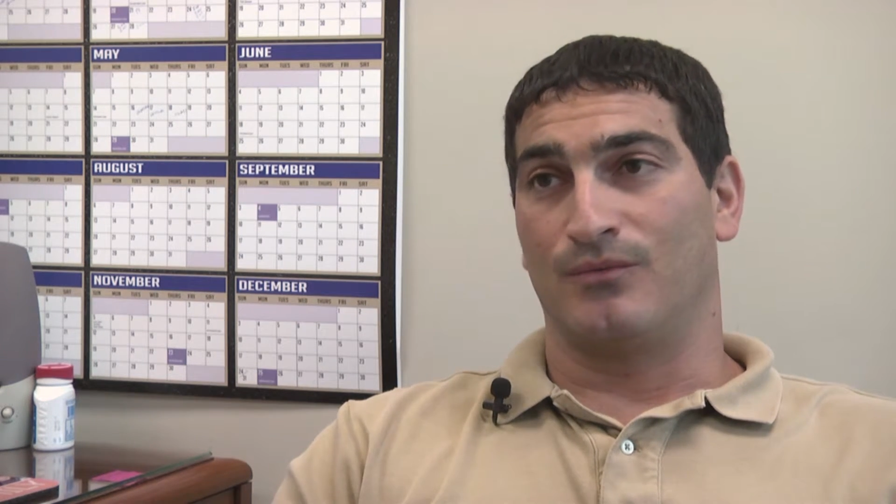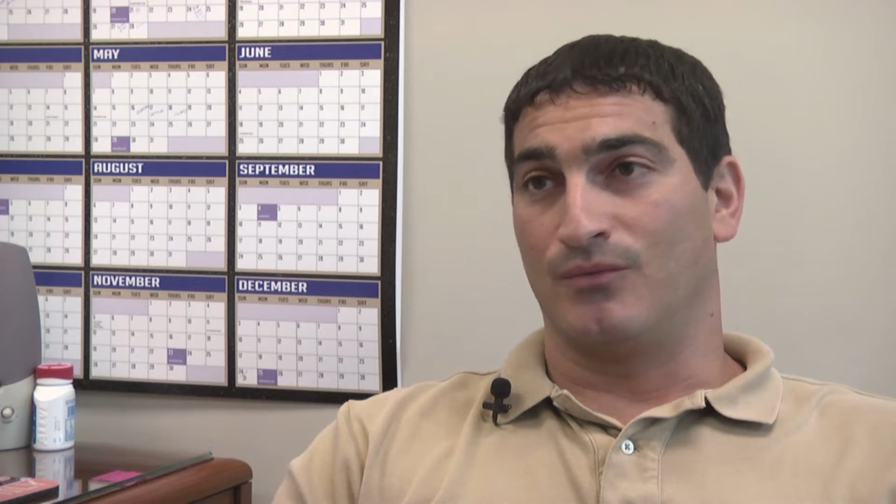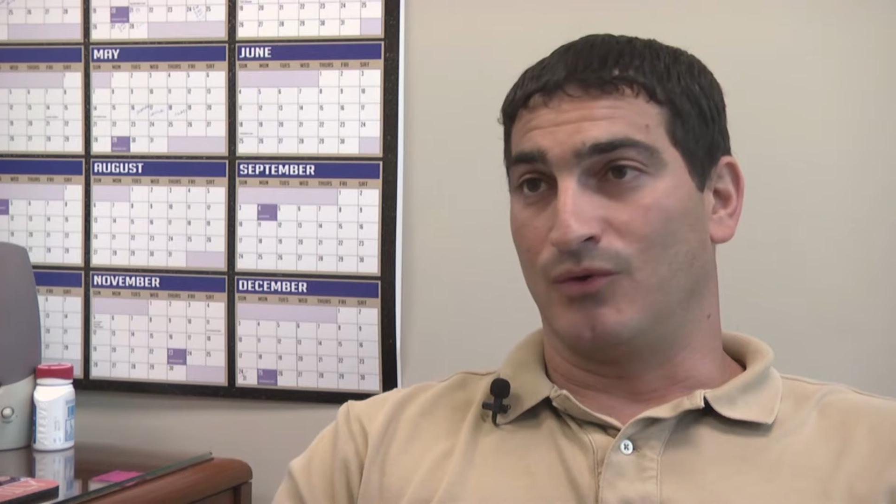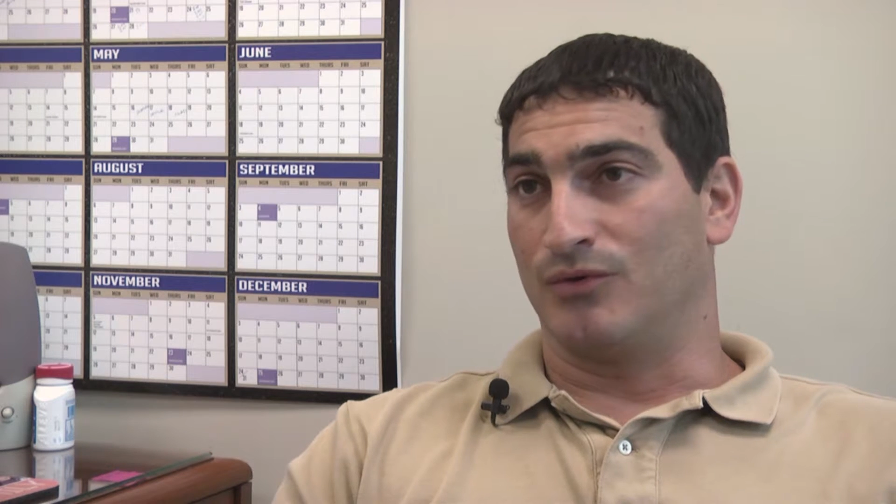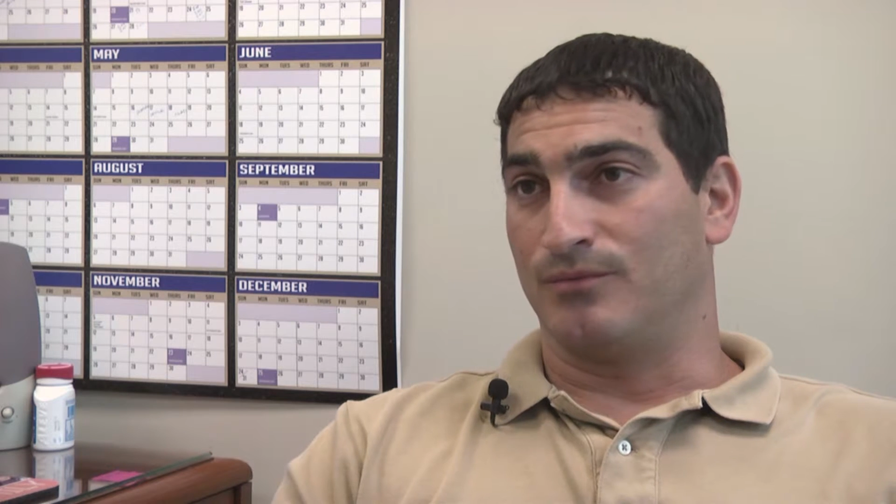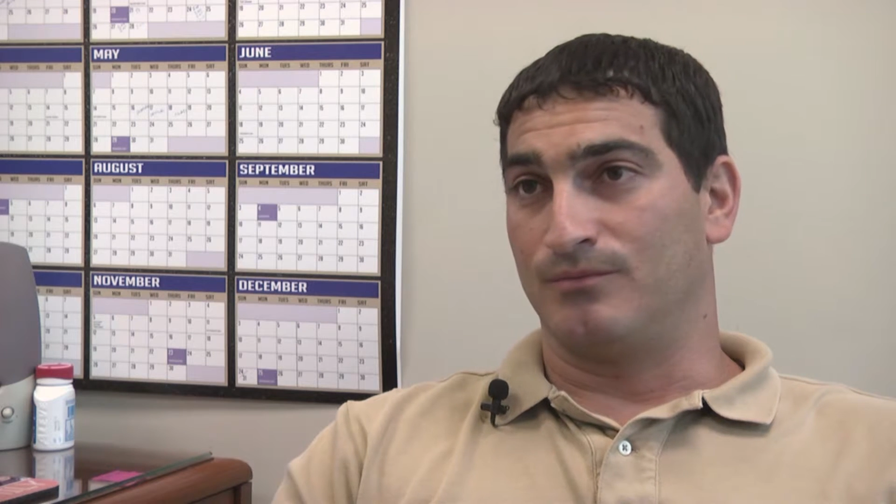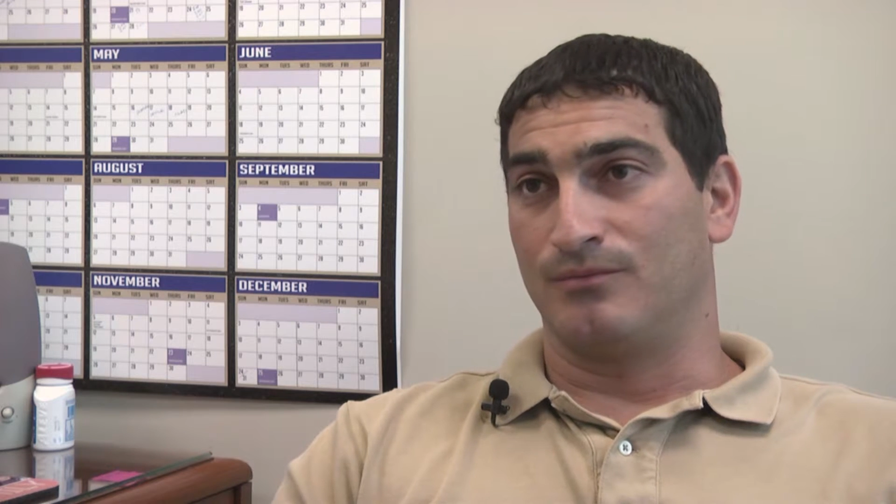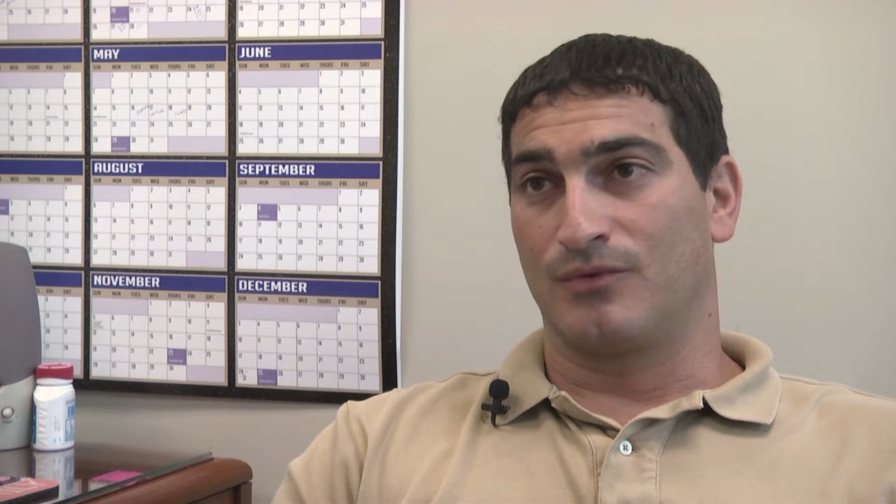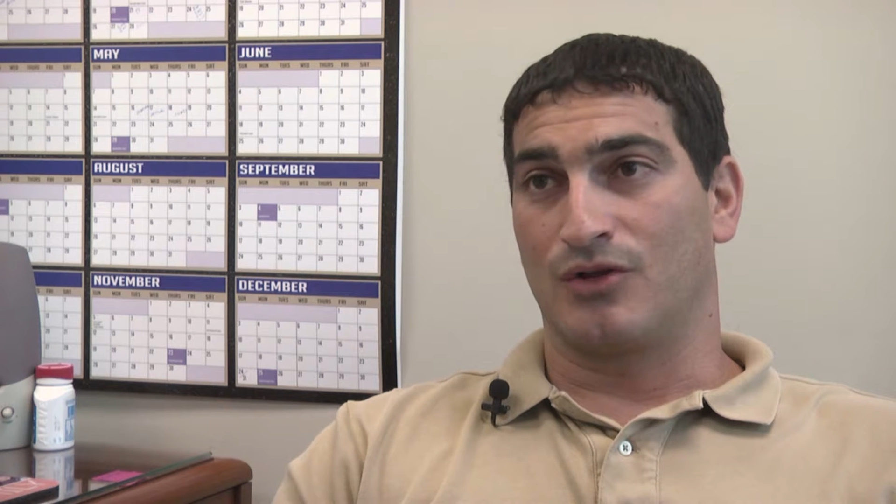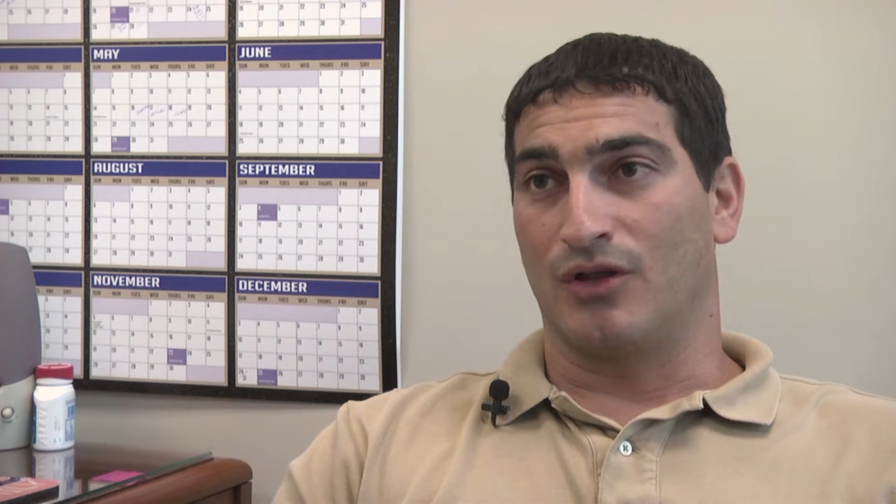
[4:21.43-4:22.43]
we'll
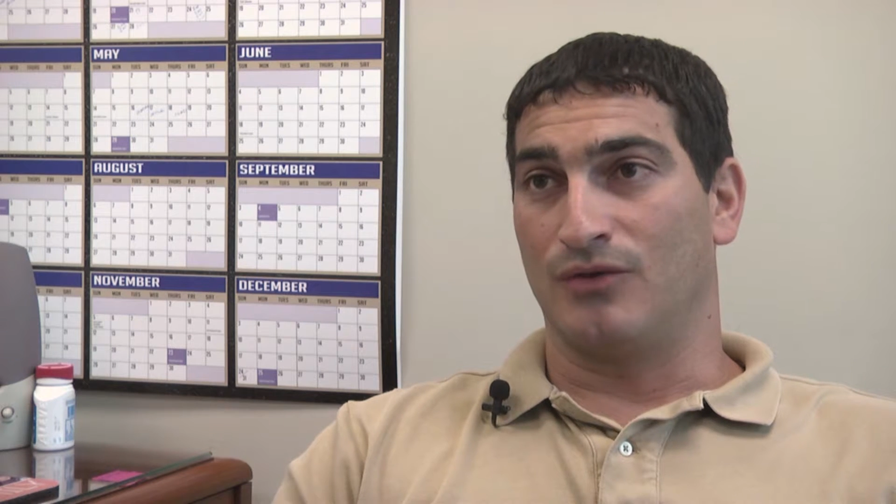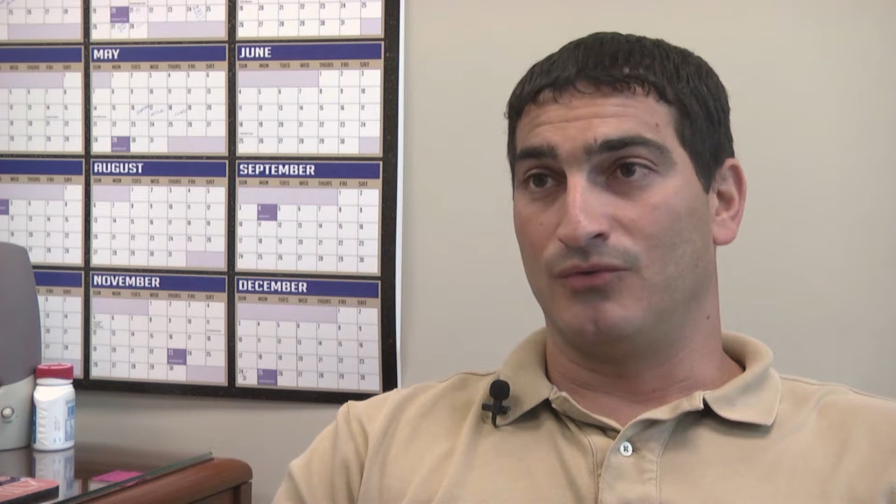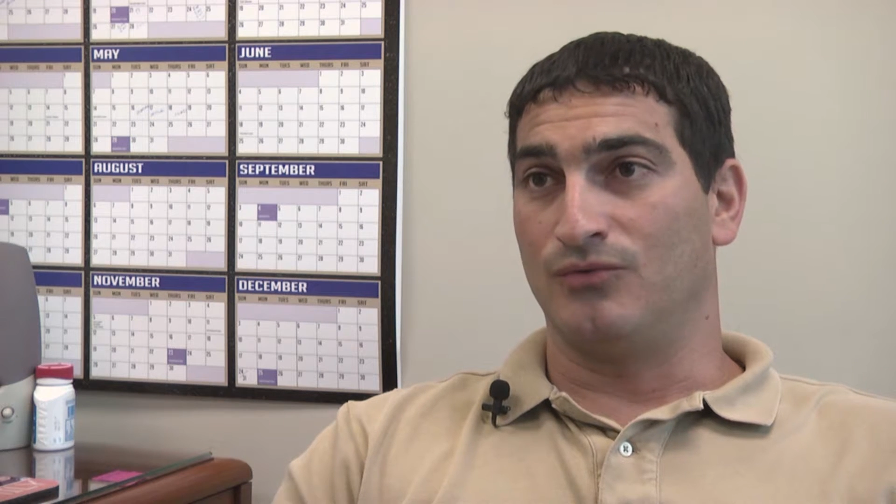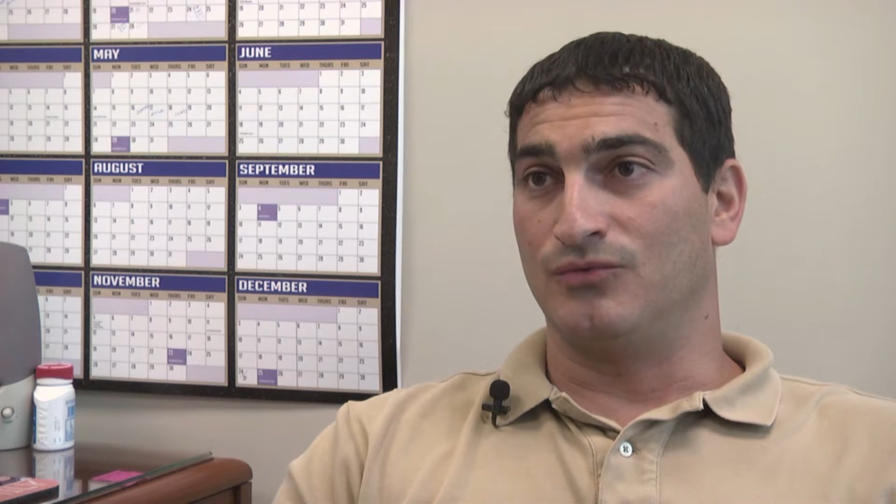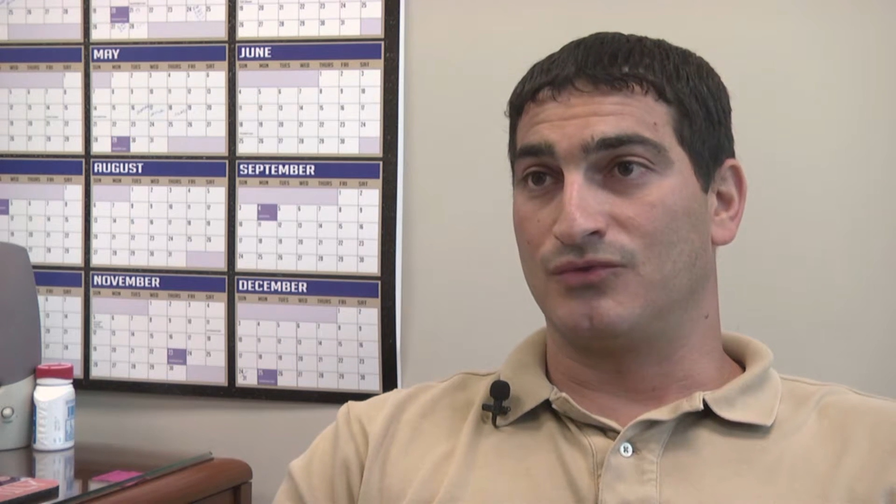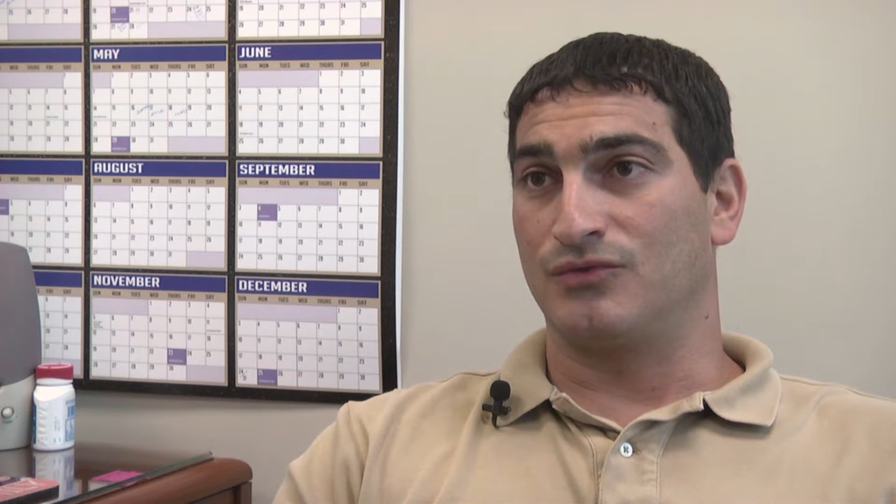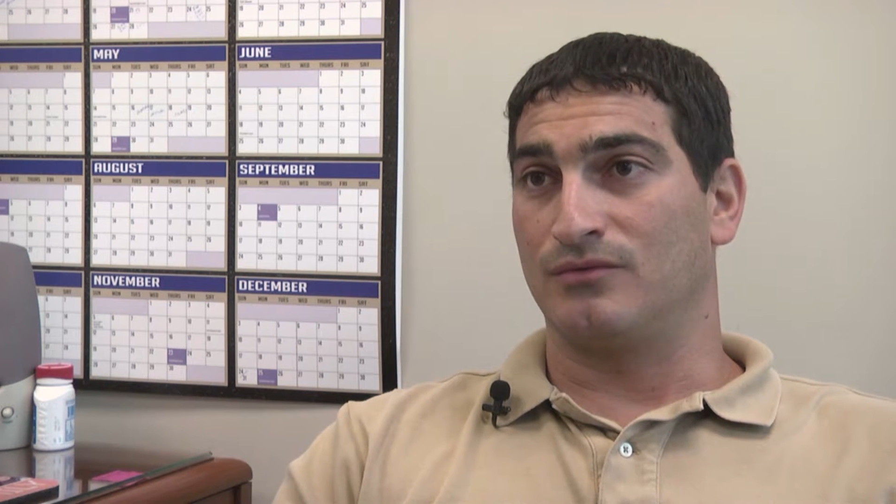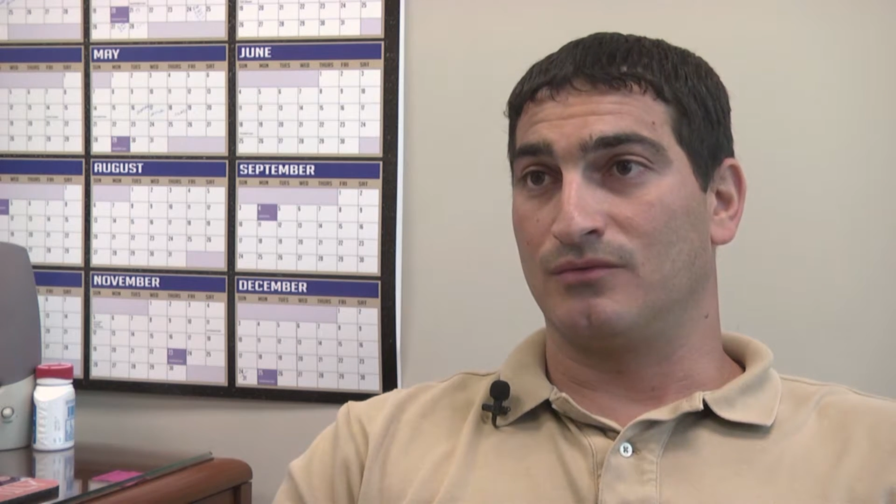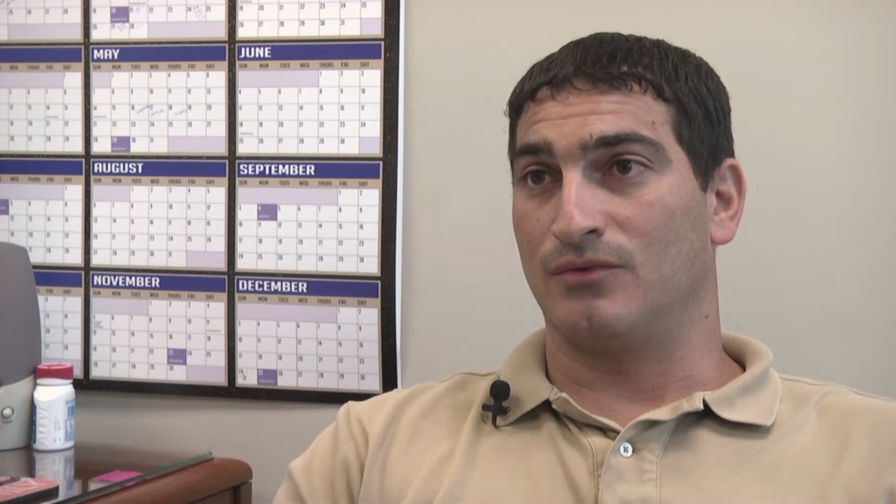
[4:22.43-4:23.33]
close